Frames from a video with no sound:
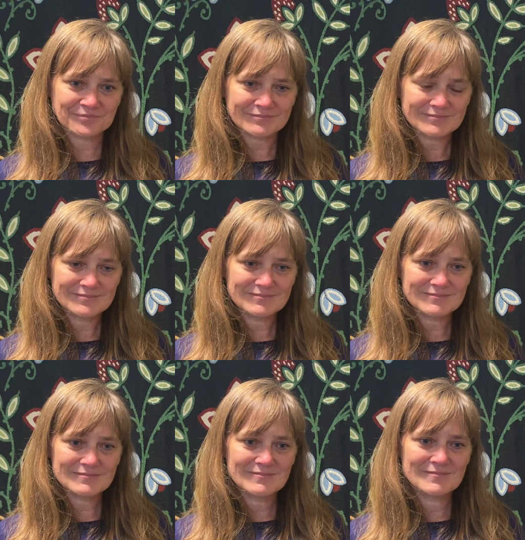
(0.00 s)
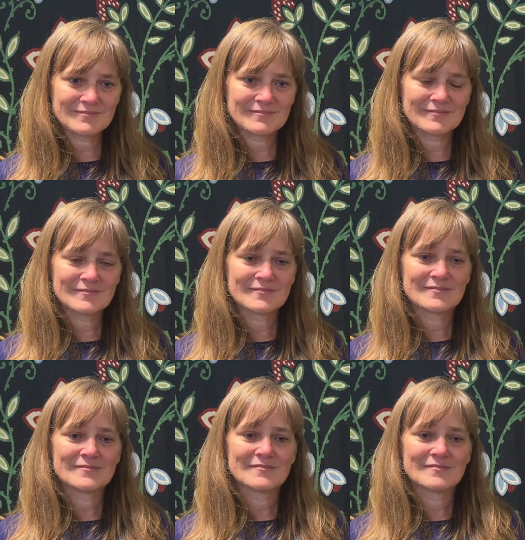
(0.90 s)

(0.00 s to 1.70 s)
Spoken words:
No one is speaking in this clip.